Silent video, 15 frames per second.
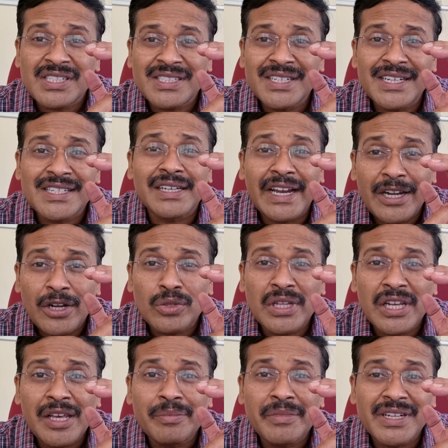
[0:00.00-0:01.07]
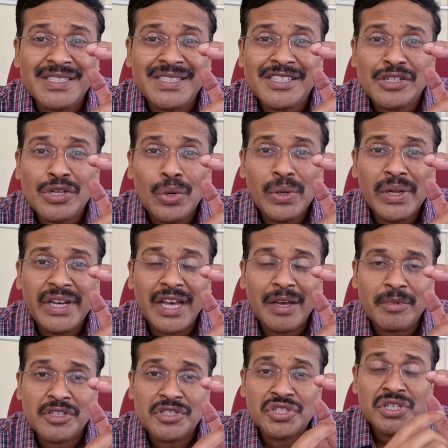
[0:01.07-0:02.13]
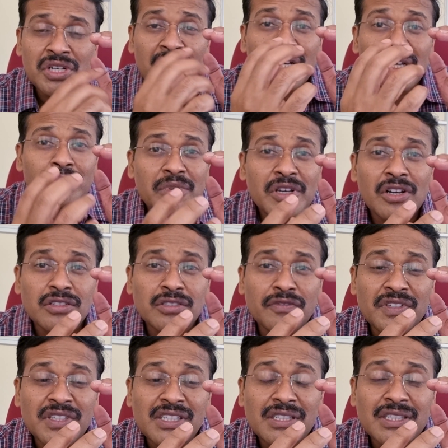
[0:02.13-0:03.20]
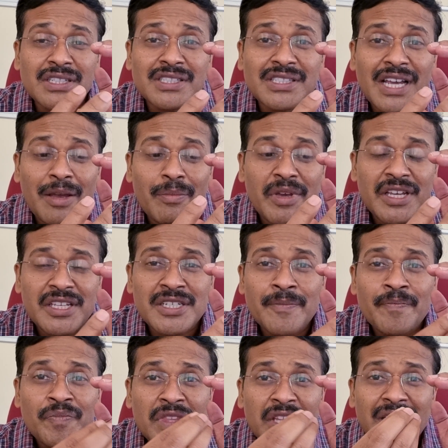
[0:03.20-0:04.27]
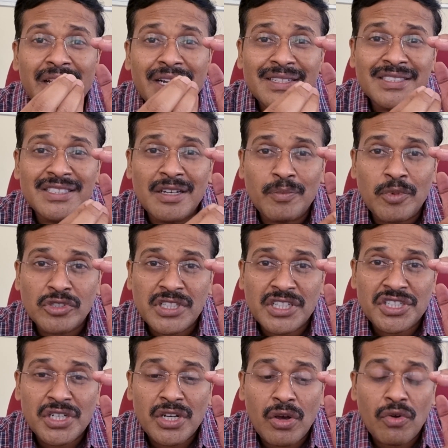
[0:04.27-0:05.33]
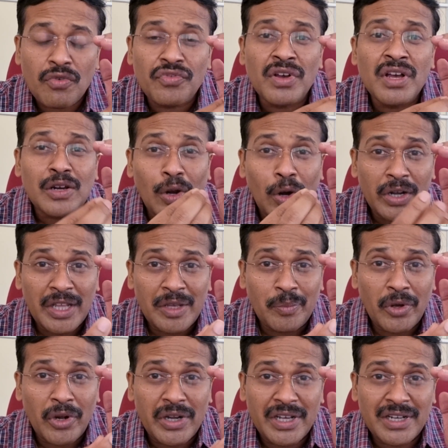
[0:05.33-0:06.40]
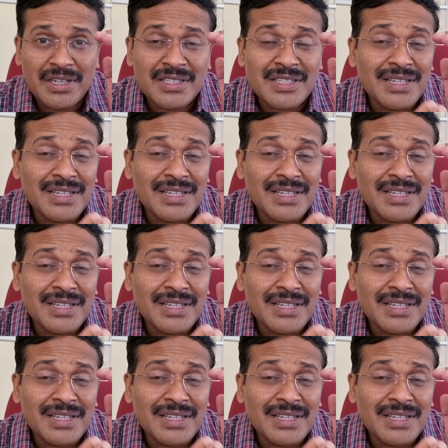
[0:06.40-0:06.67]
get endothelium gets slowly damaged. Because of this damage, there is deposition of clotting particles